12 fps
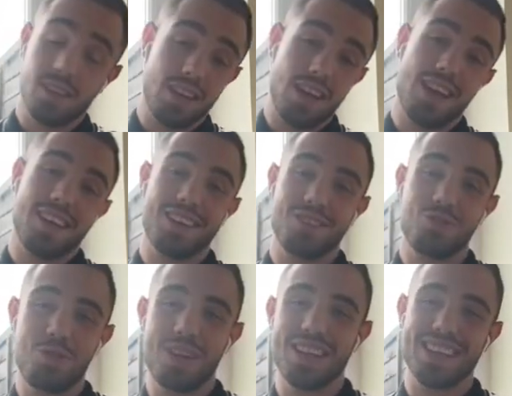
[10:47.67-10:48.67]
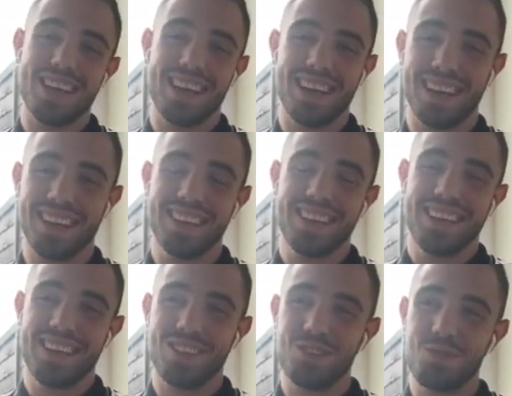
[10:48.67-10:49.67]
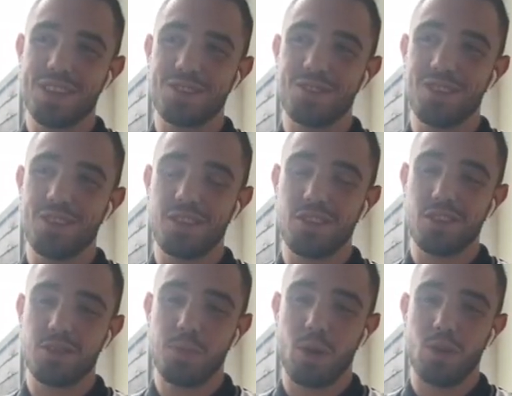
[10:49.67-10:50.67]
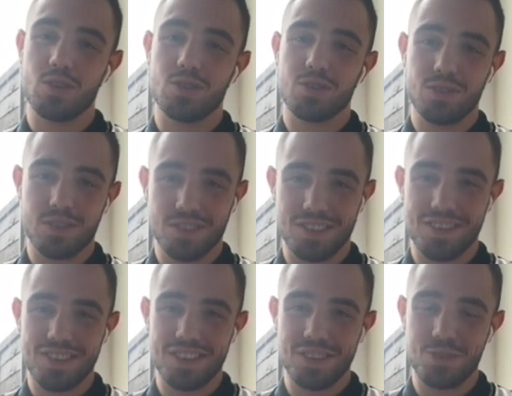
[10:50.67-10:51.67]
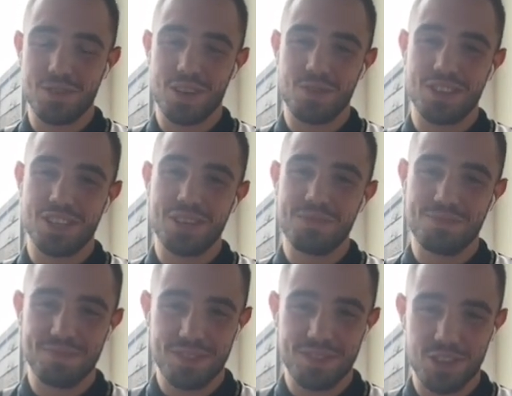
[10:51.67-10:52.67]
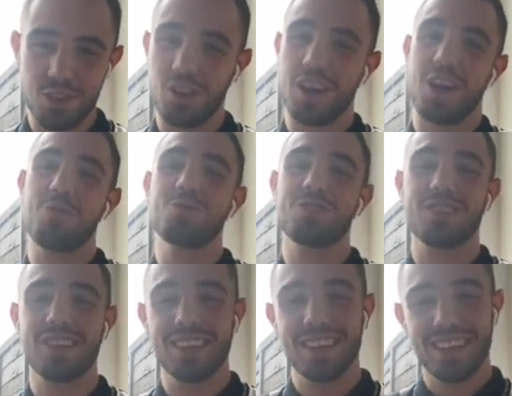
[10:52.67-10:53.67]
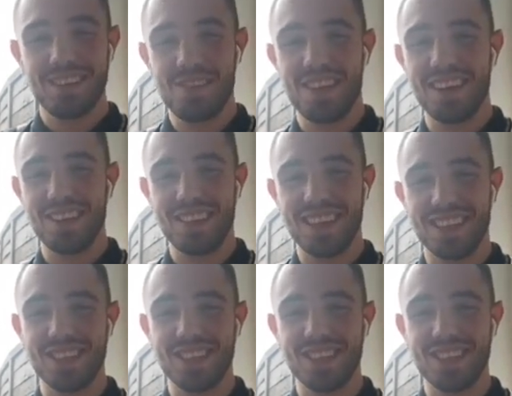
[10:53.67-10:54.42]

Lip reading: Yeah, it's always good, the spars, down the gym, the doghouse, with the